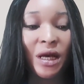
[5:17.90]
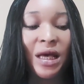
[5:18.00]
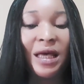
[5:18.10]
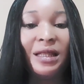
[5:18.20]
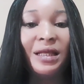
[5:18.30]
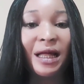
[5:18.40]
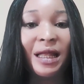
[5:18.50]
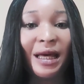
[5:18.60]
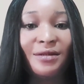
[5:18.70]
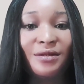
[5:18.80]
it can
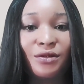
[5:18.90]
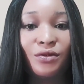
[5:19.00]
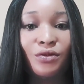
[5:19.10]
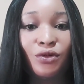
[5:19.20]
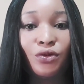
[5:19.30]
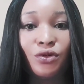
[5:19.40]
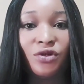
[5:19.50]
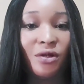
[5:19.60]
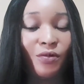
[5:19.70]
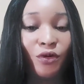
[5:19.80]
last you 2 to
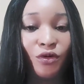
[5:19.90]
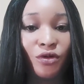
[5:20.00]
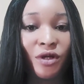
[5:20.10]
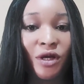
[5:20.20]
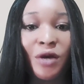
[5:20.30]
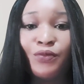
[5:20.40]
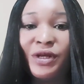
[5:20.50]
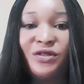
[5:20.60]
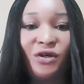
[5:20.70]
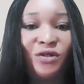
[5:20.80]
3 months.
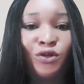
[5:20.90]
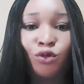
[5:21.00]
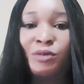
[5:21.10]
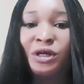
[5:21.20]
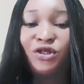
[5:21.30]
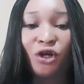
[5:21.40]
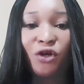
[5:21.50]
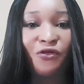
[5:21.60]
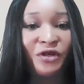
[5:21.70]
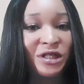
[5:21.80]
Please don't, make sure you
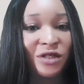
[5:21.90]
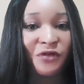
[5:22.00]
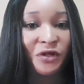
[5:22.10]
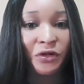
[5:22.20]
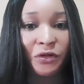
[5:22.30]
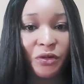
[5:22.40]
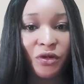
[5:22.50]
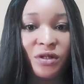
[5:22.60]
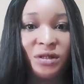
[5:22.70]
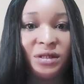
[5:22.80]
finish this video
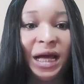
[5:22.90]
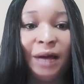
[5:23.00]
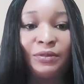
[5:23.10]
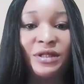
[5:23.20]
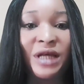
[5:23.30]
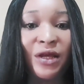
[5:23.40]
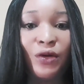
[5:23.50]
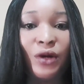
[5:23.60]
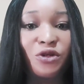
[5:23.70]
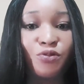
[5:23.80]
because I'm telling you
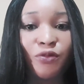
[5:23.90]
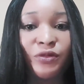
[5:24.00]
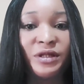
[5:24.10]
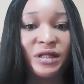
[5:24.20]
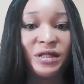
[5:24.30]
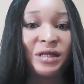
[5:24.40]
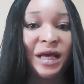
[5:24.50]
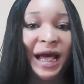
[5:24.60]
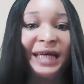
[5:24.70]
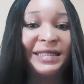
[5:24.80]
how to promix it
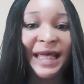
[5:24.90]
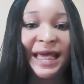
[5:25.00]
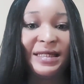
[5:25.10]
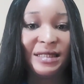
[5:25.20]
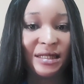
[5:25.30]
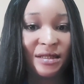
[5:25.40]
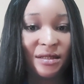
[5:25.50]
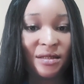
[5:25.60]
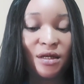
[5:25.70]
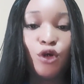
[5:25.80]
at the ending.
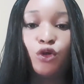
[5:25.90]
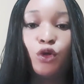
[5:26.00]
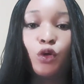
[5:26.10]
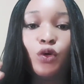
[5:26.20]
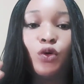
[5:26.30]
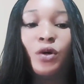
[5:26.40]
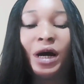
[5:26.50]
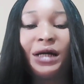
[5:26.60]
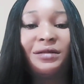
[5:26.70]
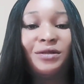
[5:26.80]
So you
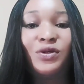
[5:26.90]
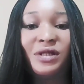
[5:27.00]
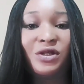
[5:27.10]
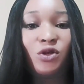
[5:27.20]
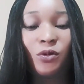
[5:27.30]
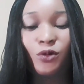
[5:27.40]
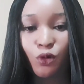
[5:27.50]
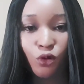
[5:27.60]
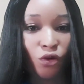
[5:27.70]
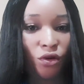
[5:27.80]
can use this soap
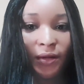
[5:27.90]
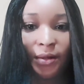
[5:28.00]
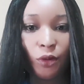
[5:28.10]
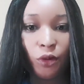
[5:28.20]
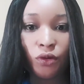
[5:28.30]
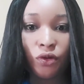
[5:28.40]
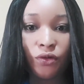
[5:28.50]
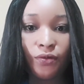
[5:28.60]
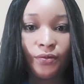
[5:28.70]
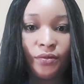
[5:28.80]
2 to 3 months.
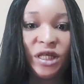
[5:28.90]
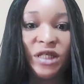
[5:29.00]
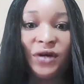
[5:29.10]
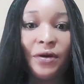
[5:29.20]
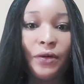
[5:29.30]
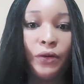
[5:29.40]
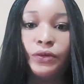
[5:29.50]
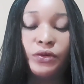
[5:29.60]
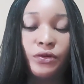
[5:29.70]
It's very good